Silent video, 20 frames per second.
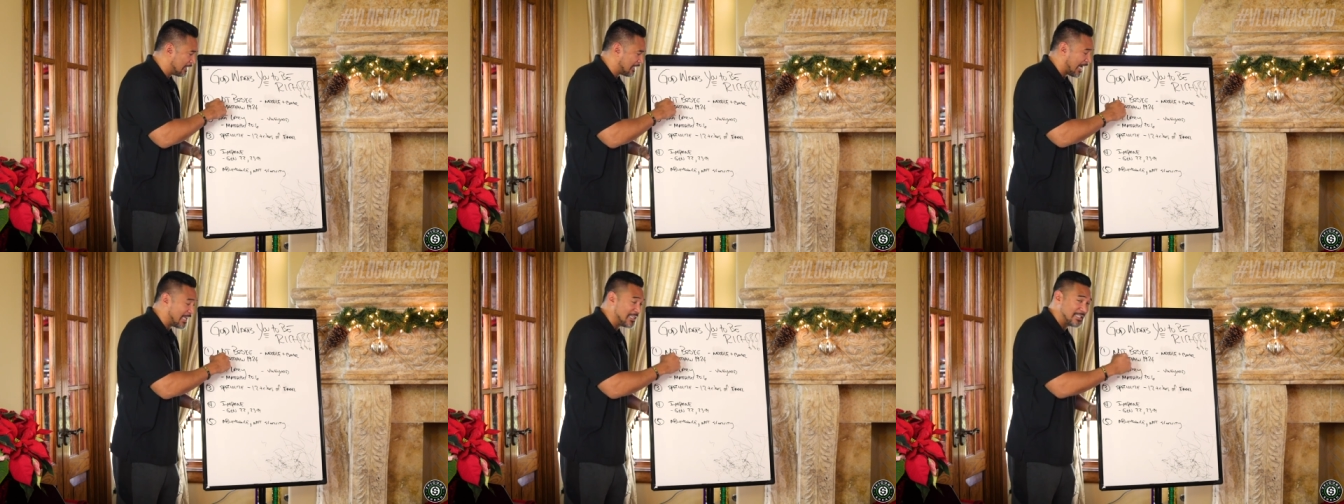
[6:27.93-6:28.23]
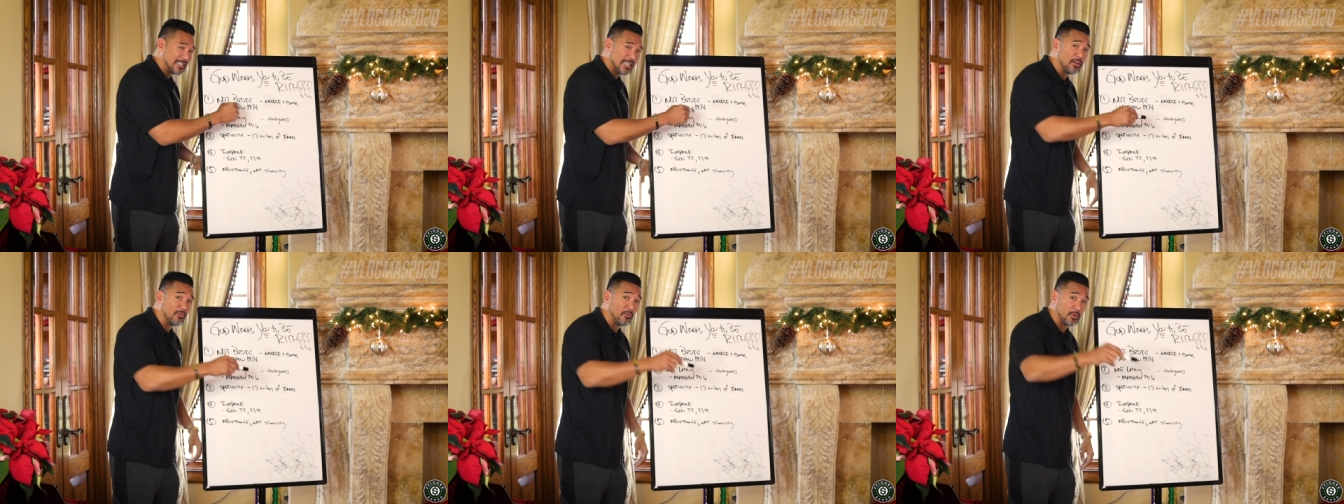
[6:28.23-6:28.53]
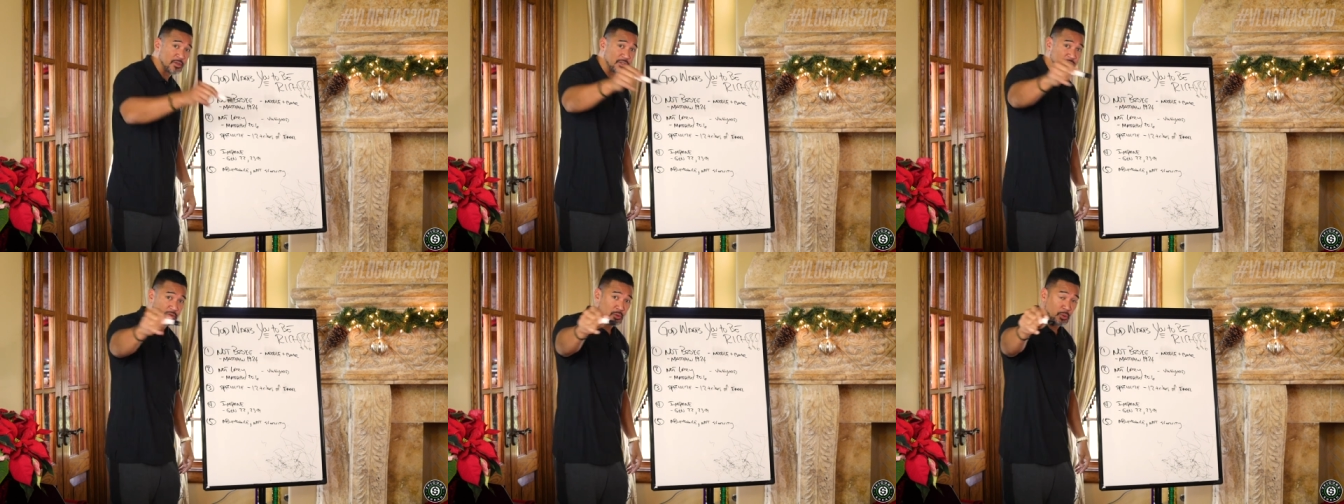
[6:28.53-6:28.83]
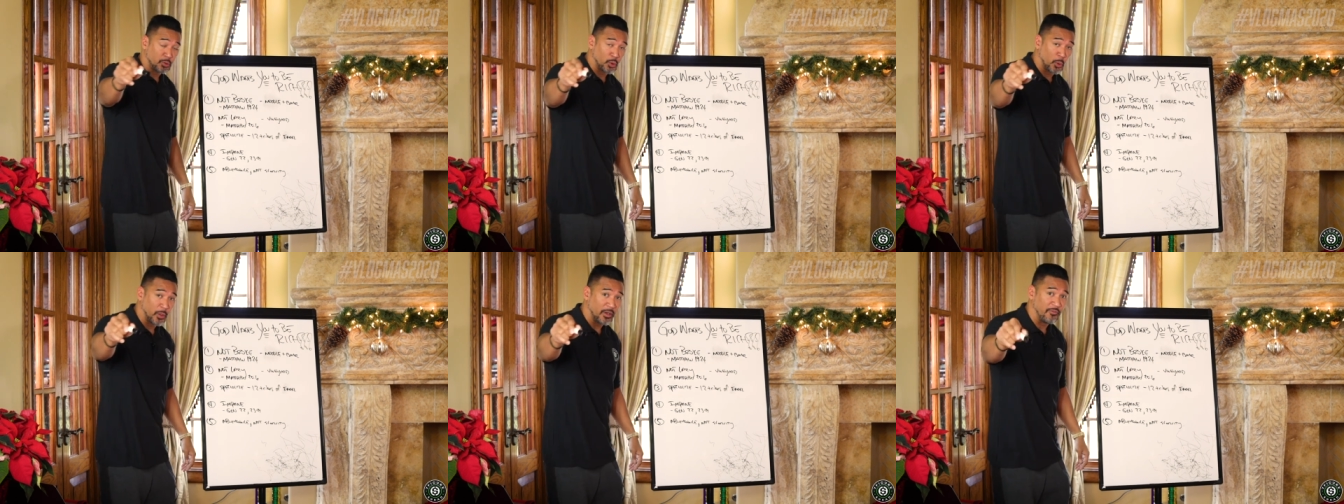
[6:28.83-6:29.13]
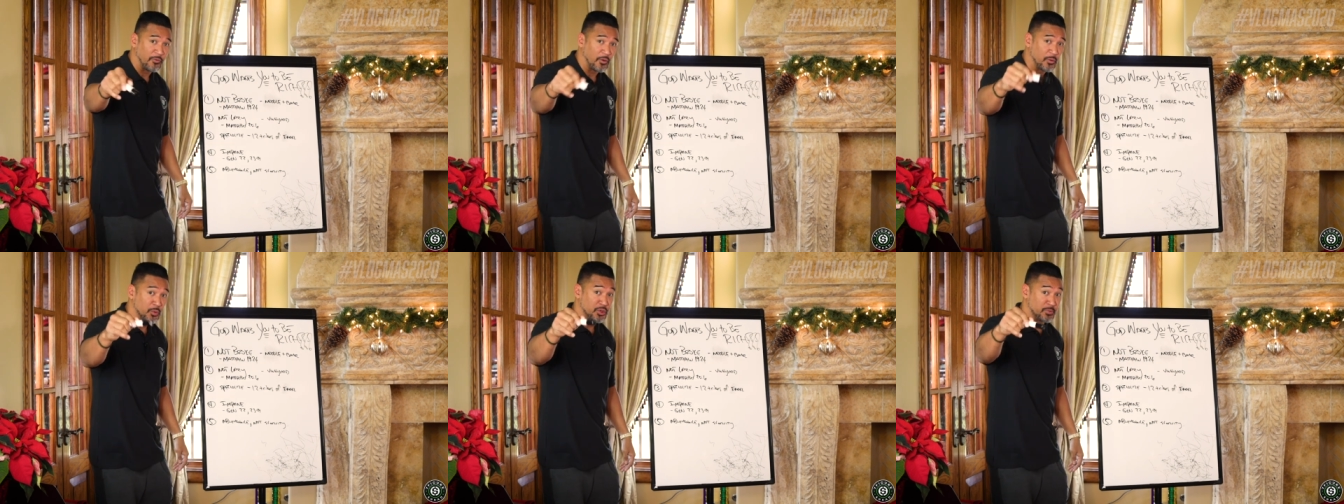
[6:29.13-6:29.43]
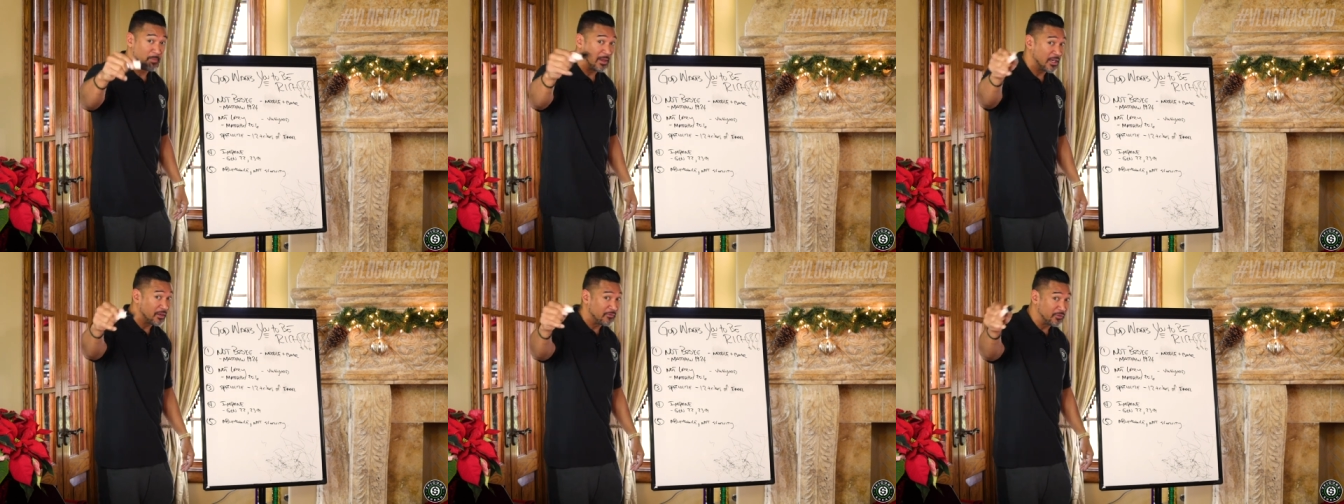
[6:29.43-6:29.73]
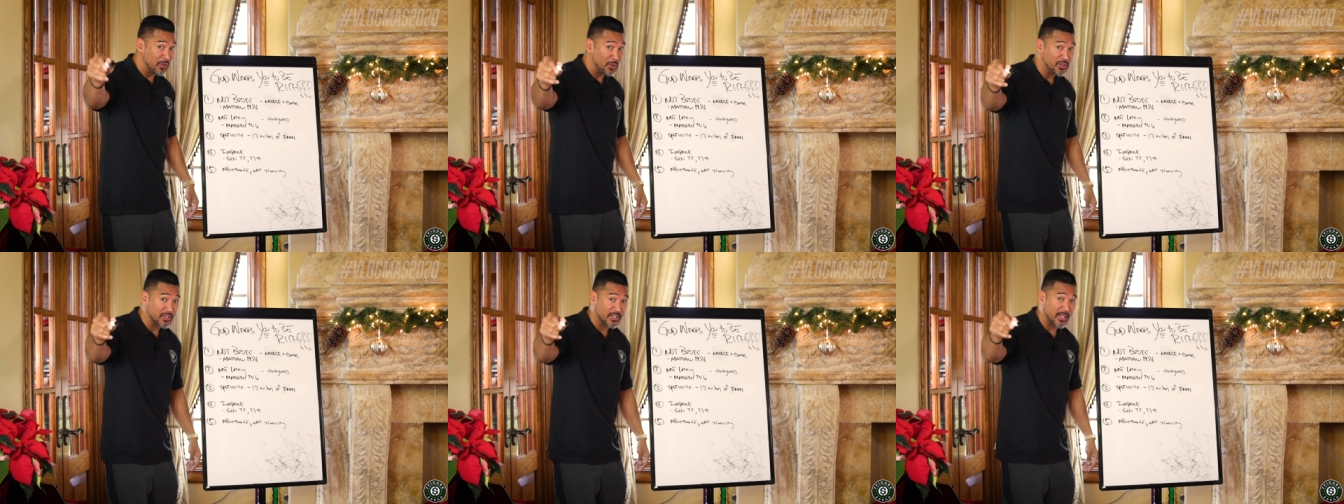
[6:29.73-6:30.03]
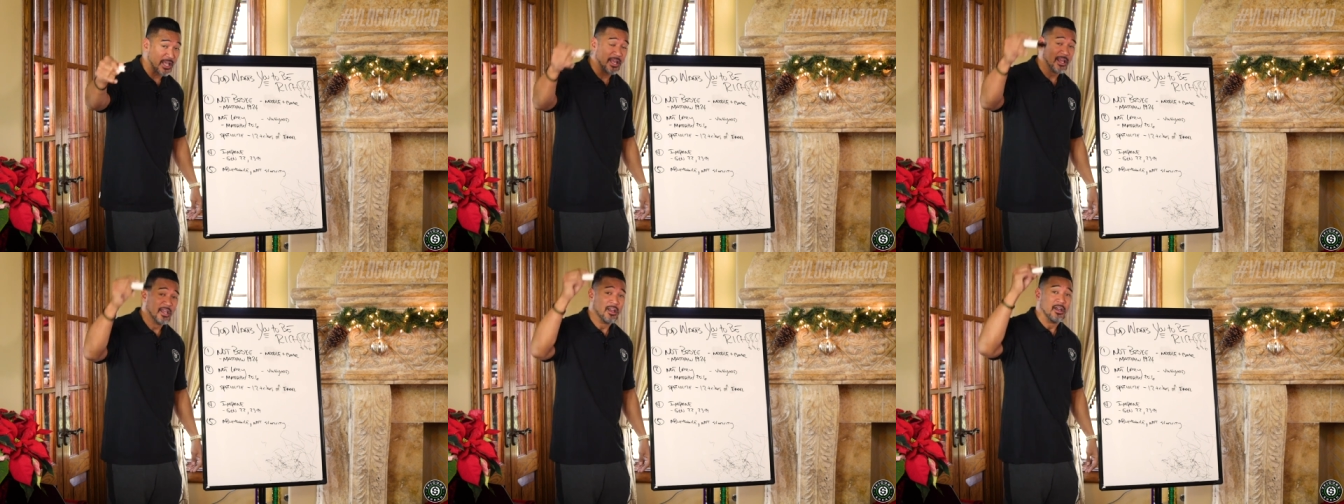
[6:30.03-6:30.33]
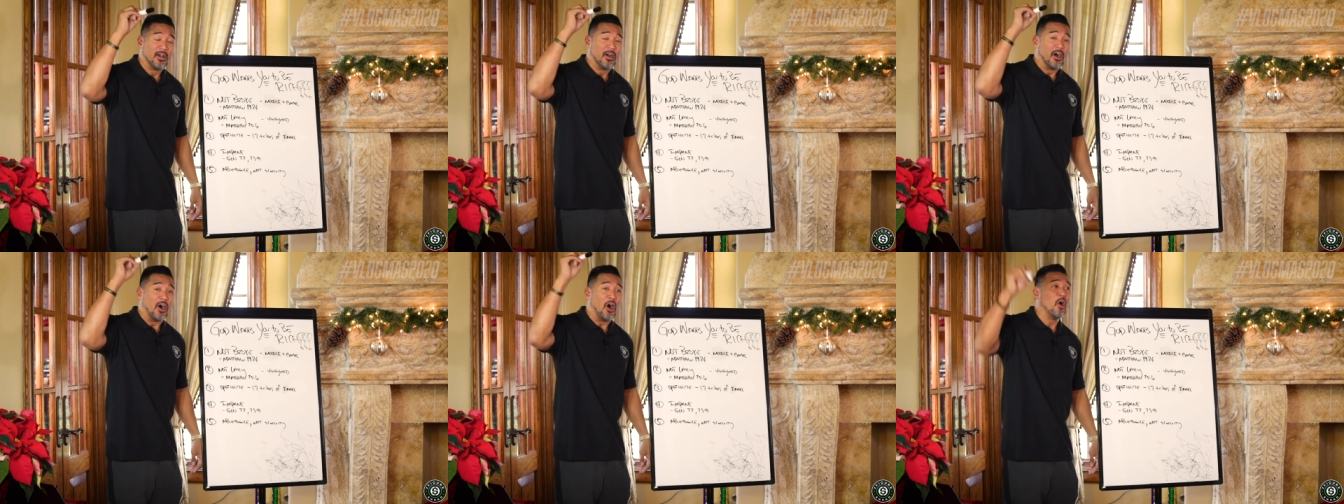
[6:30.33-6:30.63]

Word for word: uh, 19, which 24, which many of you say,